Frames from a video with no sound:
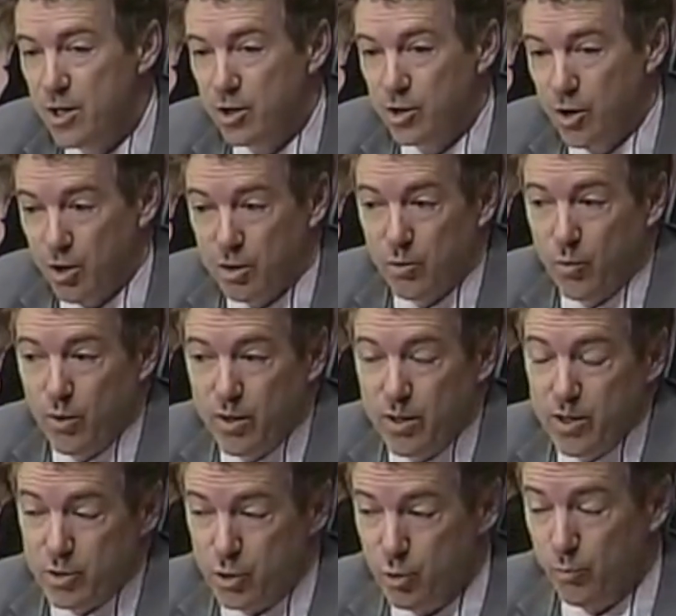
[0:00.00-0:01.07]
Call it what it
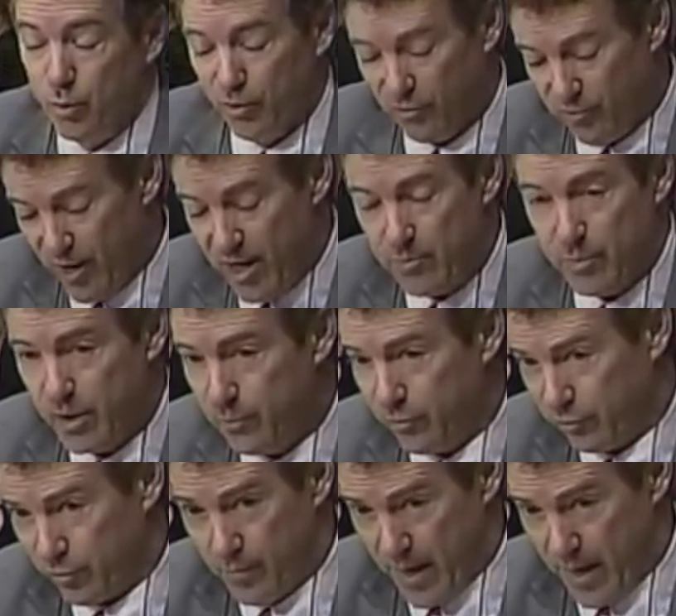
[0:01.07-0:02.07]
is. You prevent people from